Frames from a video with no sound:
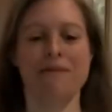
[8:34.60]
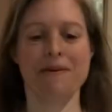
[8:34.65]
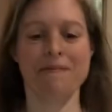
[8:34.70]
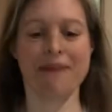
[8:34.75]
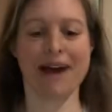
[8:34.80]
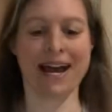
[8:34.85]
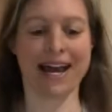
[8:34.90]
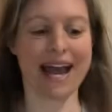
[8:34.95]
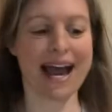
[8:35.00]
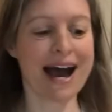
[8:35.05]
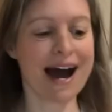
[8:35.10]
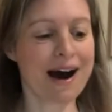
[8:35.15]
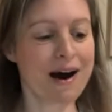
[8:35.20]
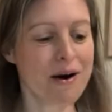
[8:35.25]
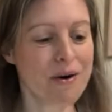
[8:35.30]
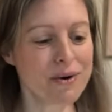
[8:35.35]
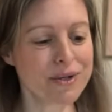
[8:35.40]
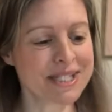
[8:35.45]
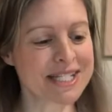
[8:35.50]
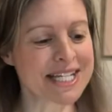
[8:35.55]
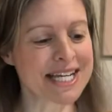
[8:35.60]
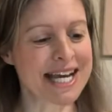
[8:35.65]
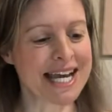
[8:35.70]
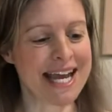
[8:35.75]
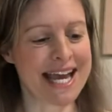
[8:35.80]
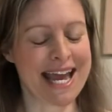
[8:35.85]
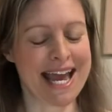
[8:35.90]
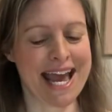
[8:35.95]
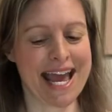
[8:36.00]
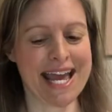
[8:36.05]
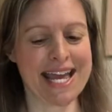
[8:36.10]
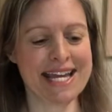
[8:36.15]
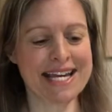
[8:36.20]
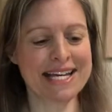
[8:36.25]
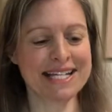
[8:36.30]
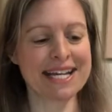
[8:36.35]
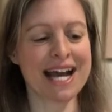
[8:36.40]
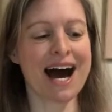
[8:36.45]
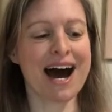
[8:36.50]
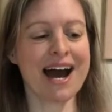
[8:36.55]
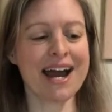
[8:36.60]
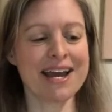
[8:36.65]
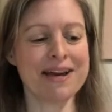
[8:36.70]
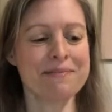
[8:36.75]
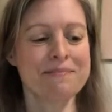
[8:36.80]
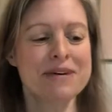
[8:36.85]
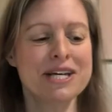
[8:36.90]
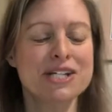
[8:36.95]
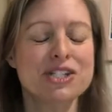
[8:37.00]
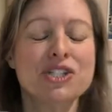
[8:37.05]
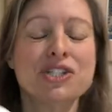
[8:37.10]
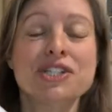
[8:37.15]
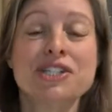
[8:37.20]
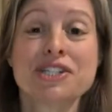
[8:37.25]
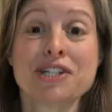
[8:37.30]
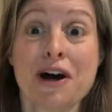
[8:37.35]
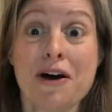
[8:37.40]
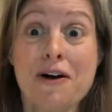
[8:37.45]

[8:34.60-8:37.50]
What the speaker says: back out, and I am so